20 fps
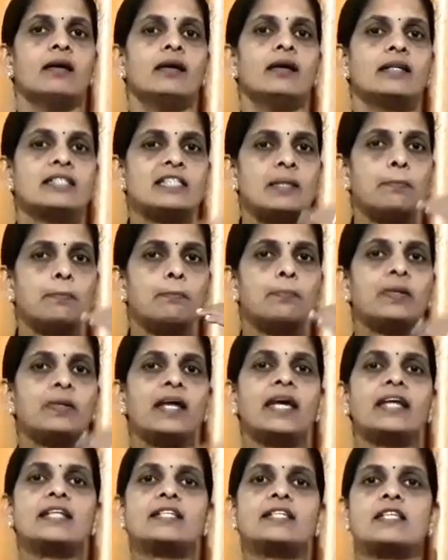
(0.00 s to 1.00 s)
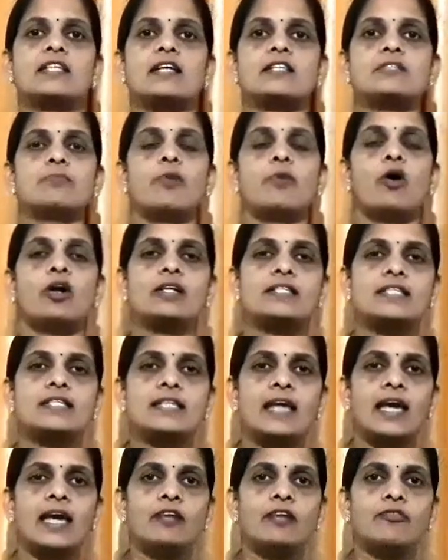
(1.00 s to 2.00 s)
separates small
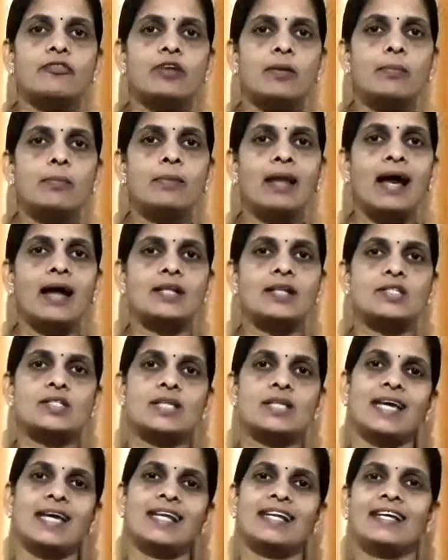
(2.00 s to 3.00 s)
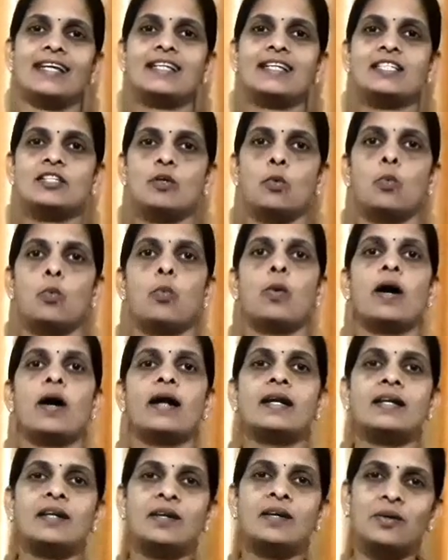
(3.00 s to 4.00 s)
scale from large scale is
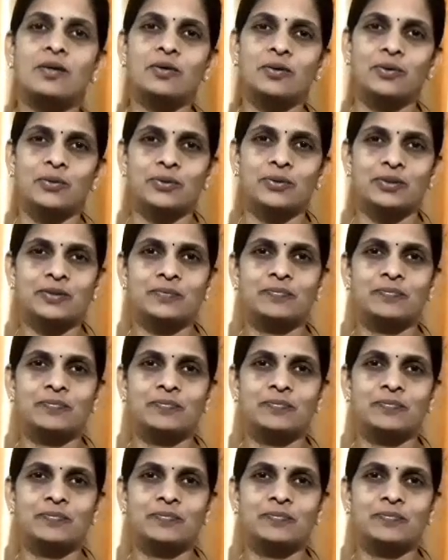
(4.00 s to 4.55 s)
1 crore.